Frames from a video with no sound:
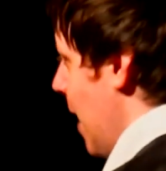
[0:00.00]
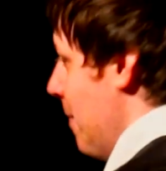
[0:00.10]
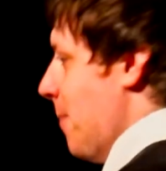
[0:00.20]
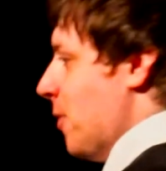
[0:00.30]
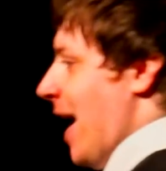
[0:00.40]

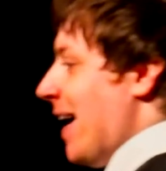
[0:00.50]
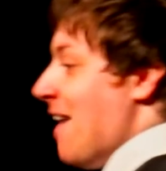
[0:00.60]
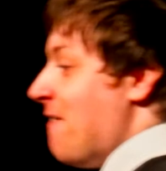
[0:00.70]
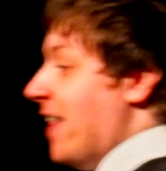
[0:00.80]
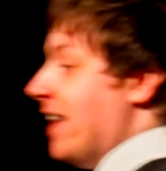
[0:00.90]
People can
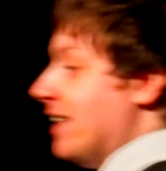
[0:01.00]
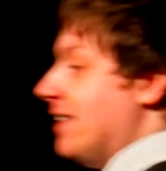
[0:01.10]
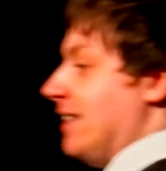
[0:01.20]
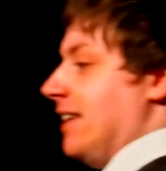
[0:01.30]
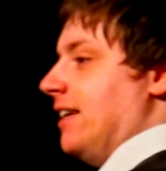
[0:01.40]
get
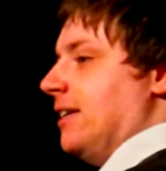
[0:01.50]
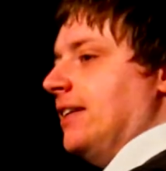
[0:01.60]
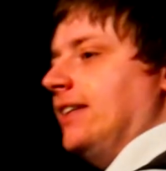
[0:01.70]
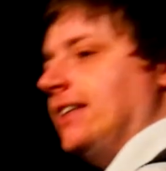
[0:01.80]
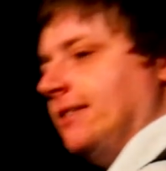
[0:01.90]
offended,
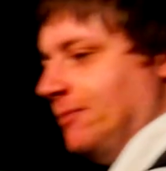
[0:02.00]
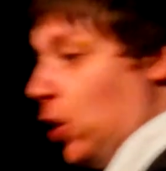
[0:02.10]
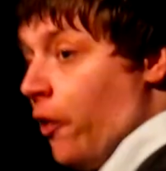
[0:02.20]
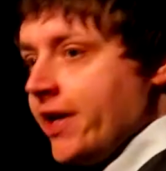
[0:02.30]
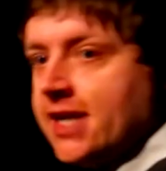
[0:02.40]
yeah.
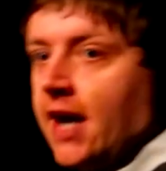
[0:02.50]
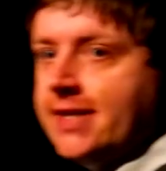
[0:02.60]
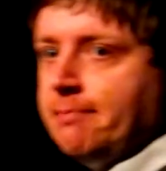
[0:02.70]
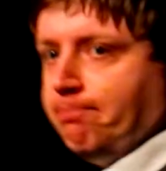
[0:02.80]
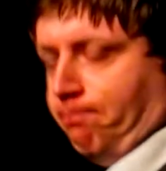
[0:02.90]
Or excited.